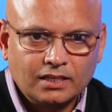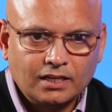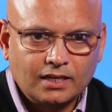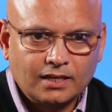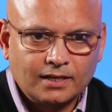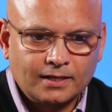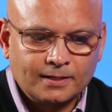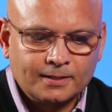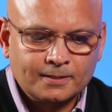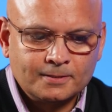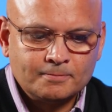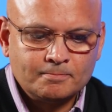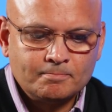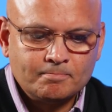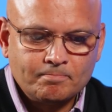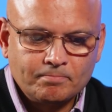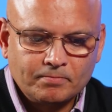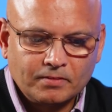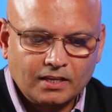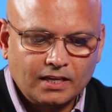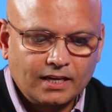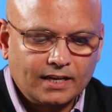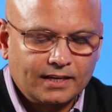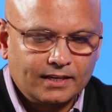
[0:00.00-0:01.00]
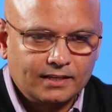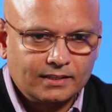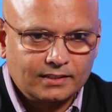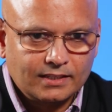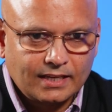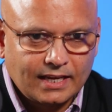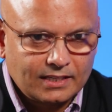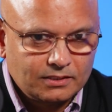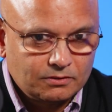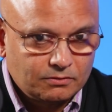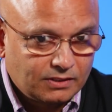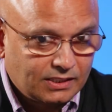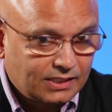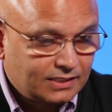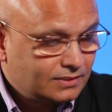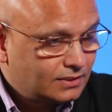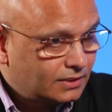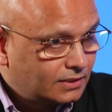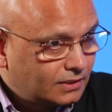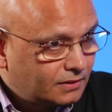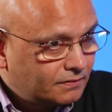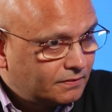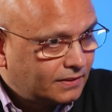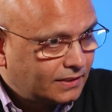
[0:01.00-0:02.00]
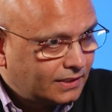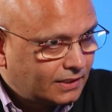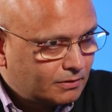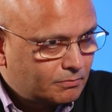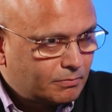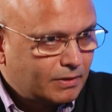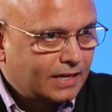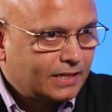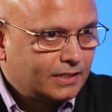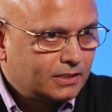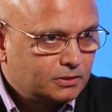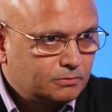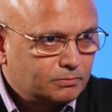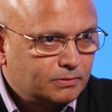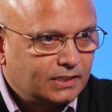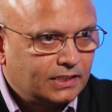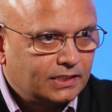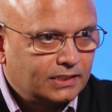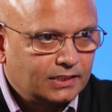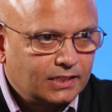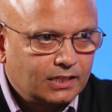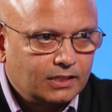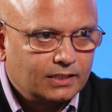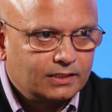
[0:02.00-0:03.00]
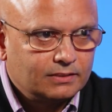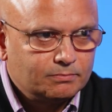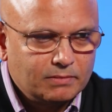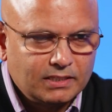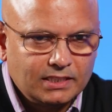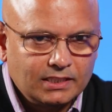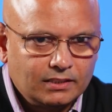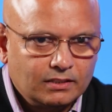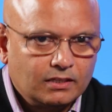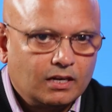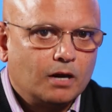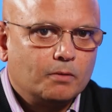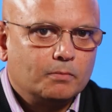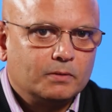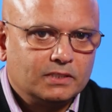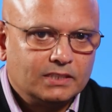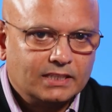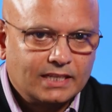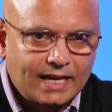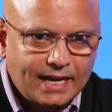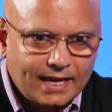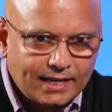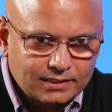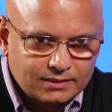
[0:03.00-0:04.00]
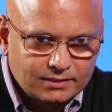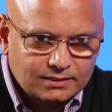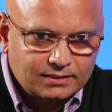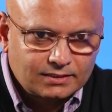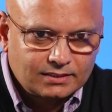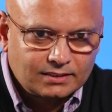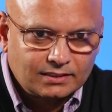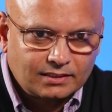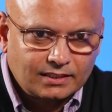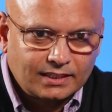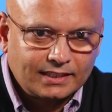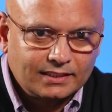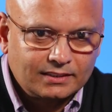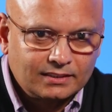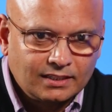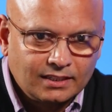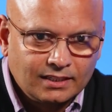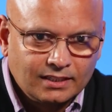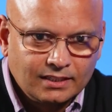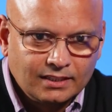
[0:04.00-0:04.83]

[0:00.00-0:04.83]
as well as certificate management, and many common tasks, right?